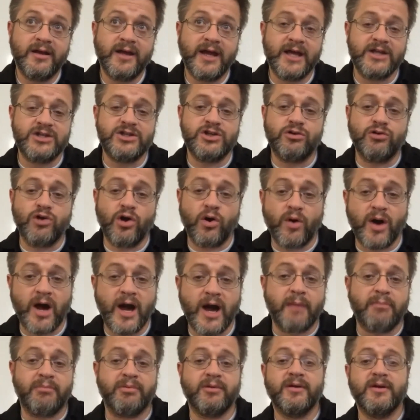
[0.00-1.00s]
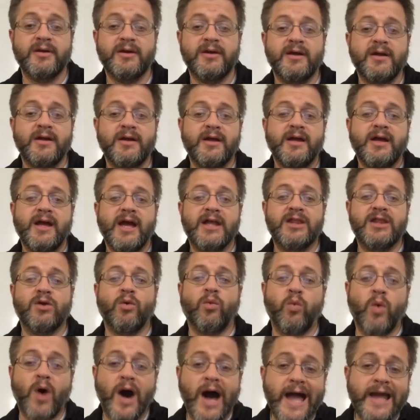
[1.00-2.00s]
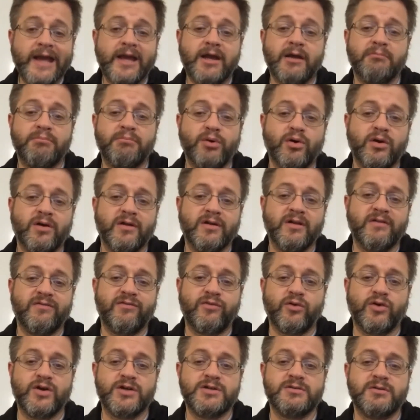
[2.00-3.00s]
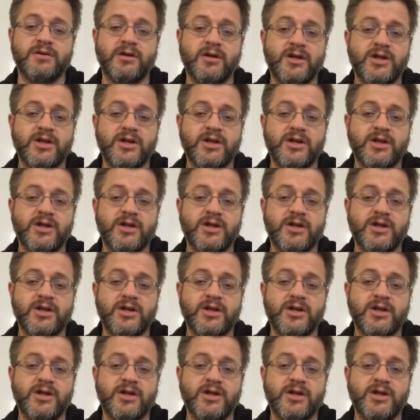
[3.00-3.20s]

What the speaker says: as you go up. And the y component of the force